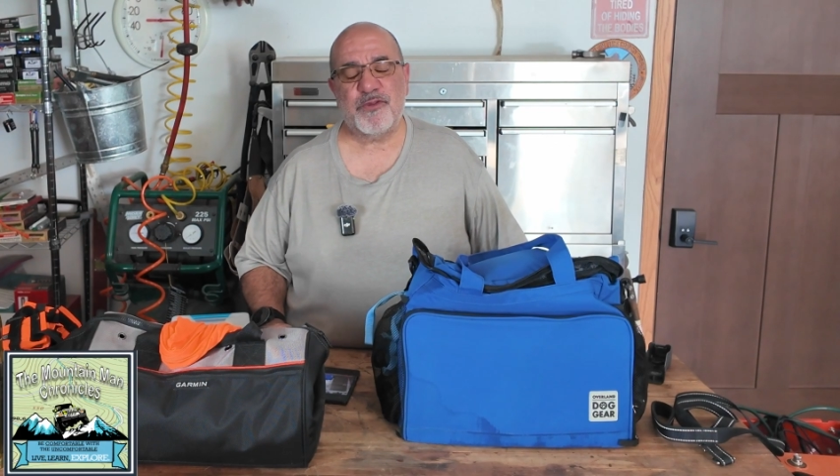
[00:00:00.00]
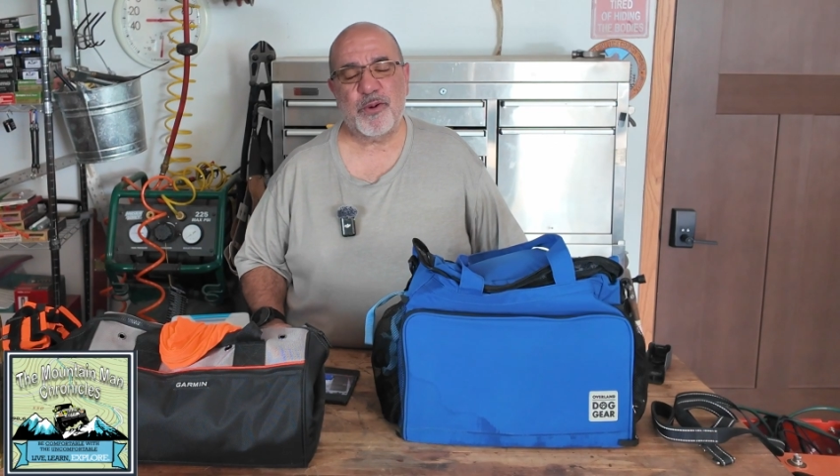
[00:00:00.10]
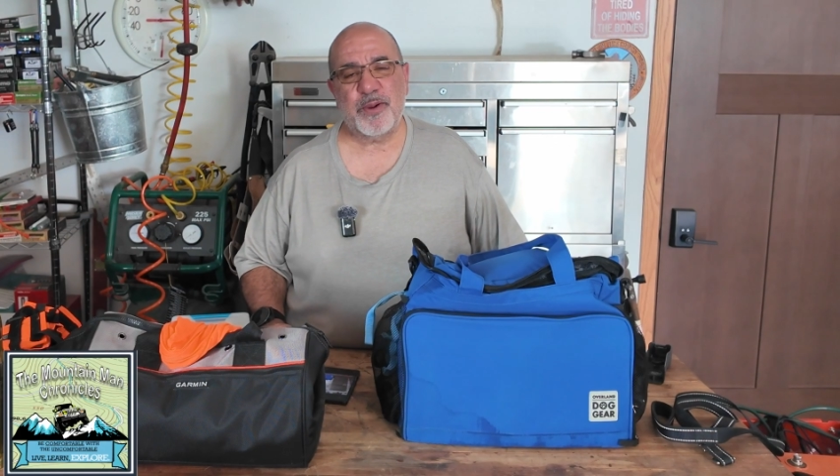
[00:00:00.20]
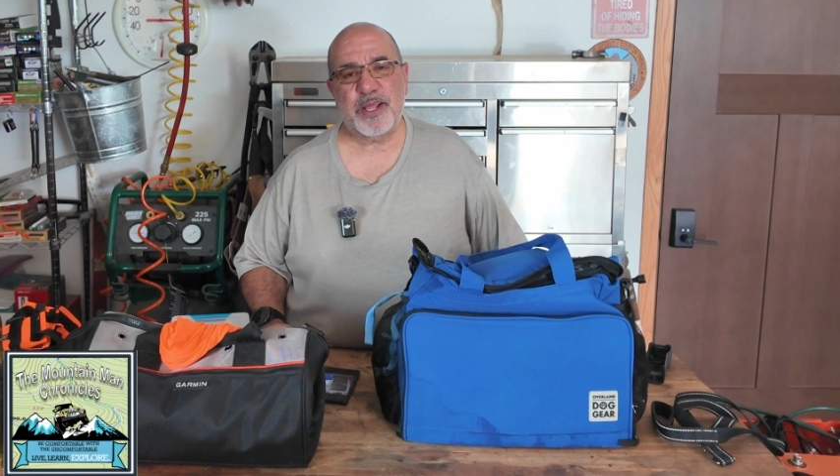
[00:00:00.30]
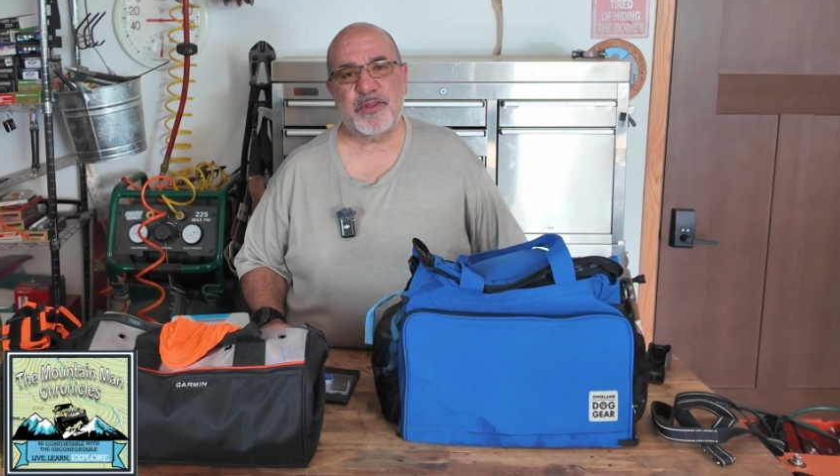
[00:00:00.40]

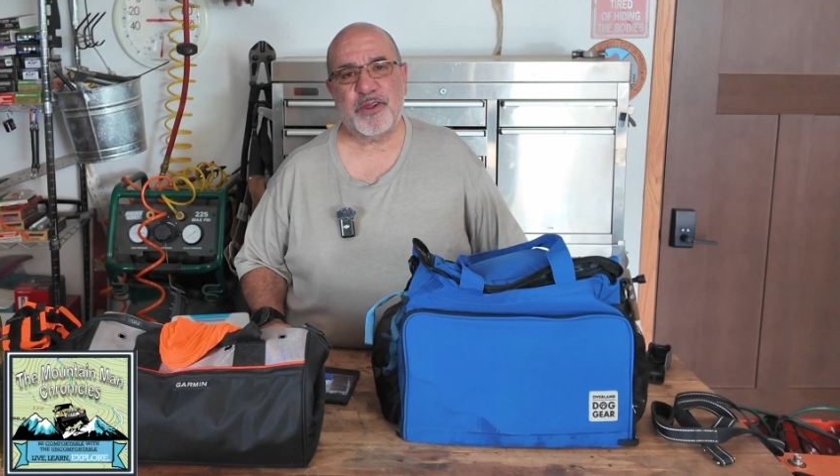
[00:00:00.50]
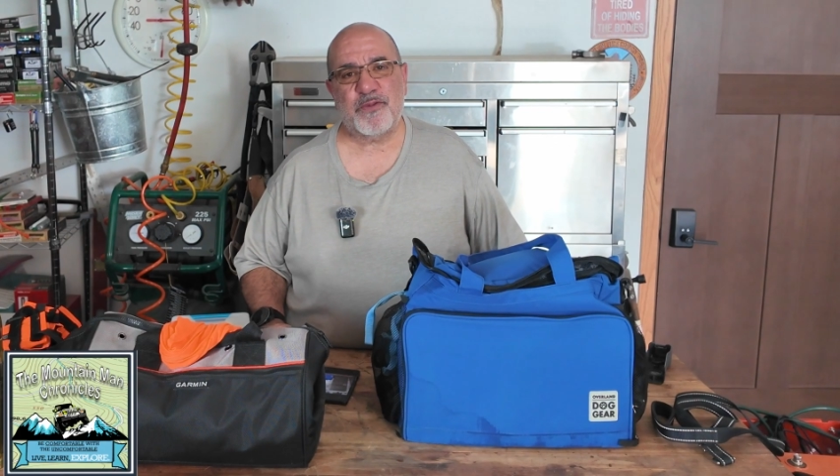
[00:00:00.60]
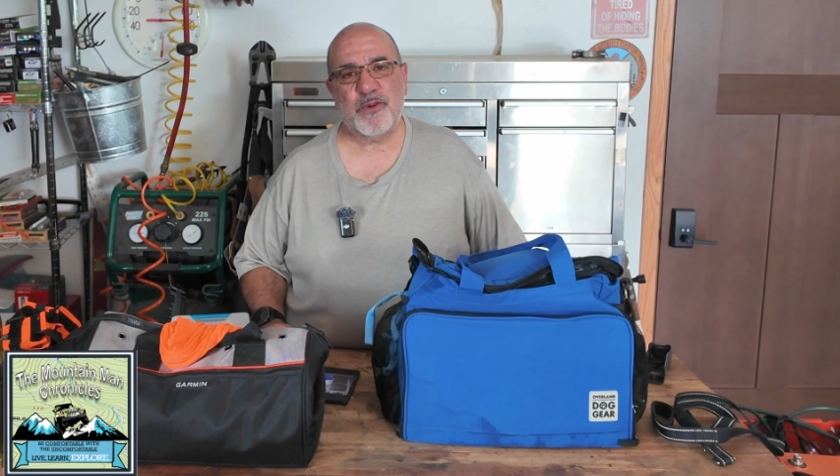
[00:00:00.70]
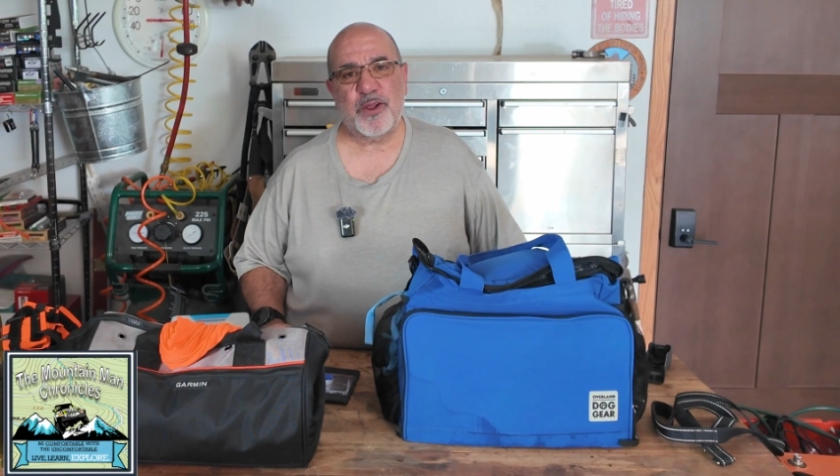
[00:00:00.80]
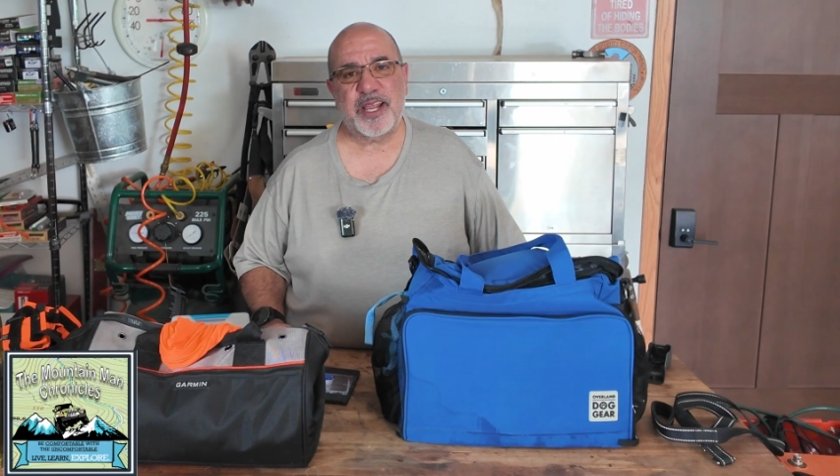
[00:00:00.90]
four-wheeling with our
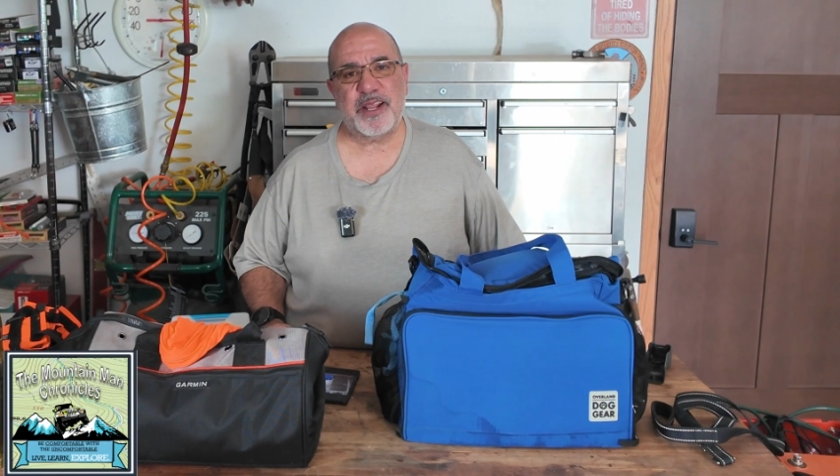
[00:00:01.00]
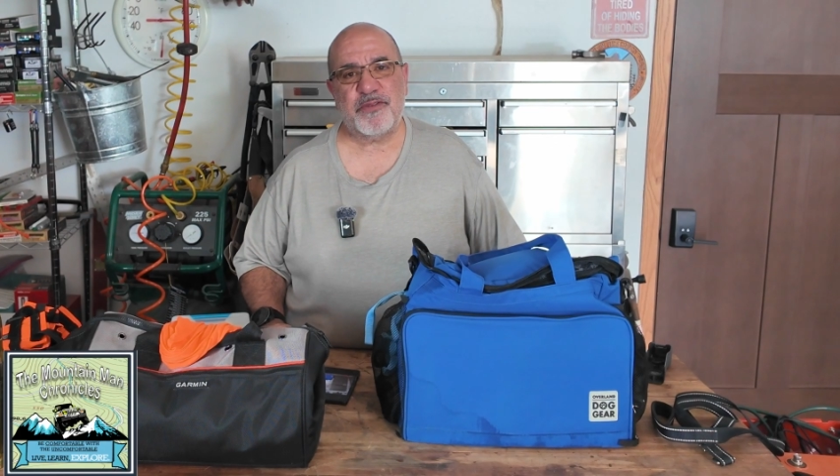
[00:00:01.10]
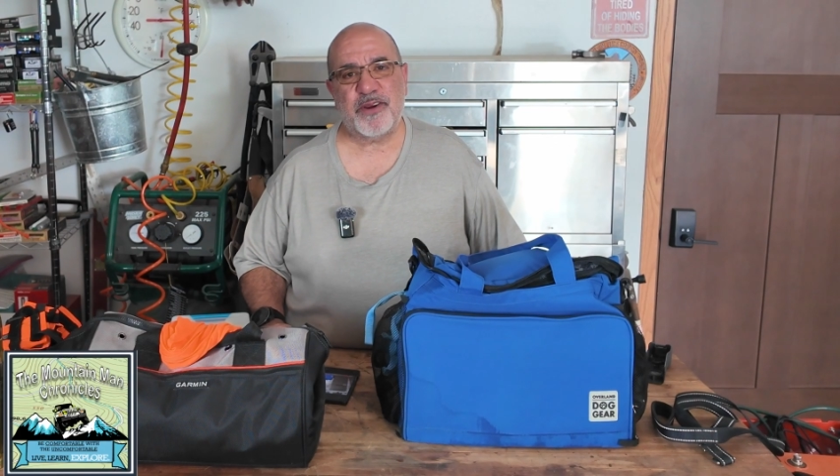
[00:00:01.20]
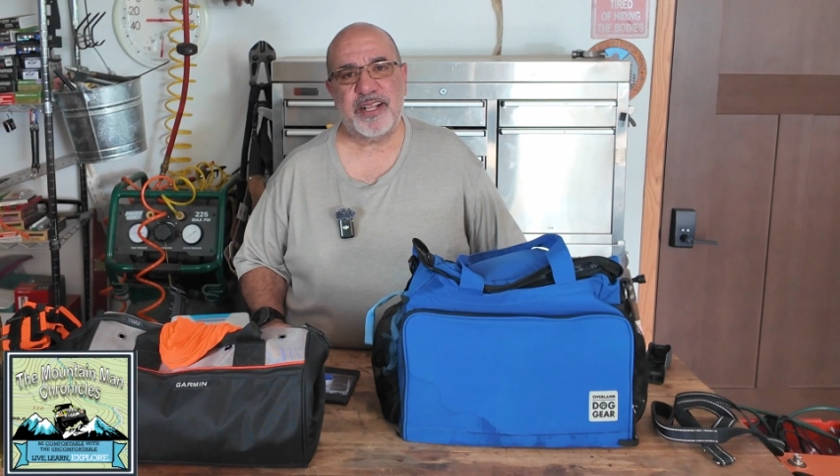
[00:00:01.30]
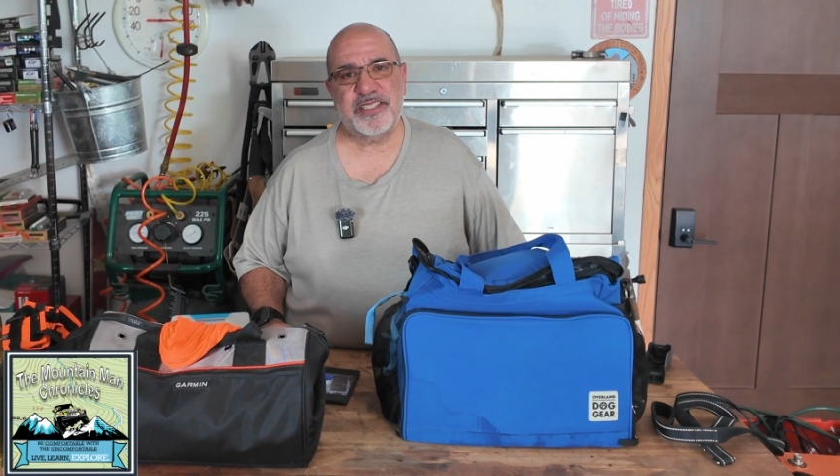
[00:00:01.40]
four-legged
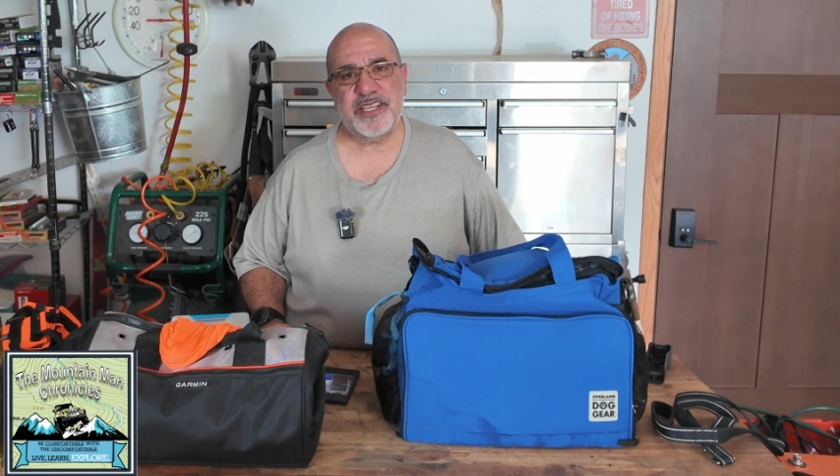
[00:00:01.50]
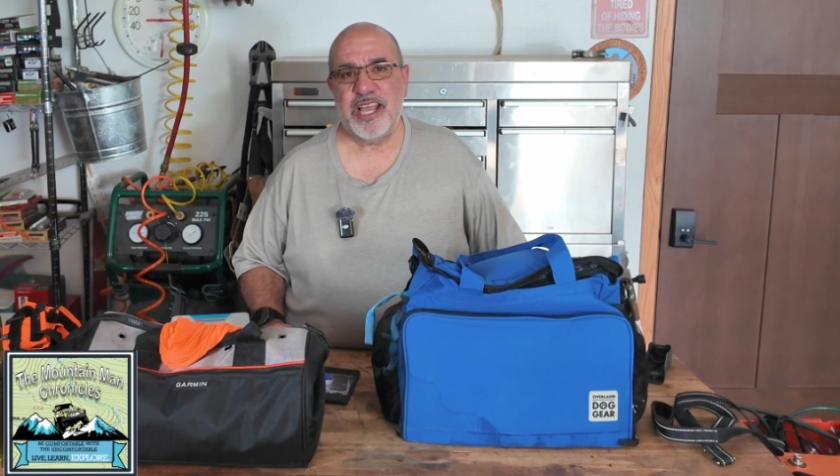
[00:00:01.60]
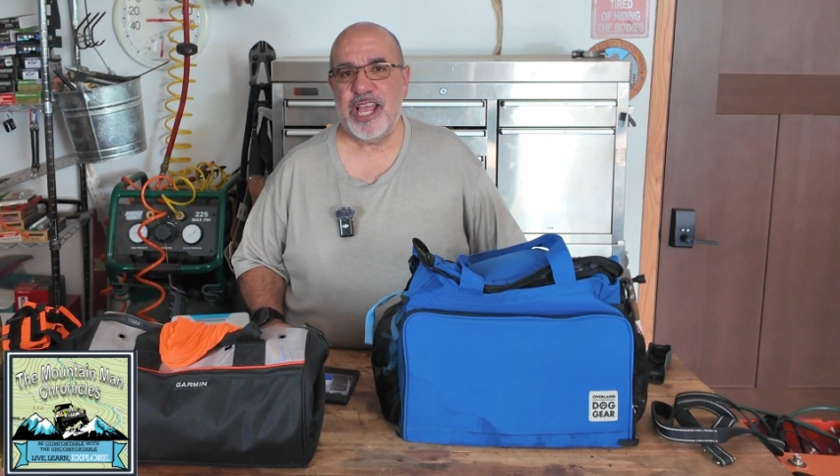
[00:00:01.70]
friends.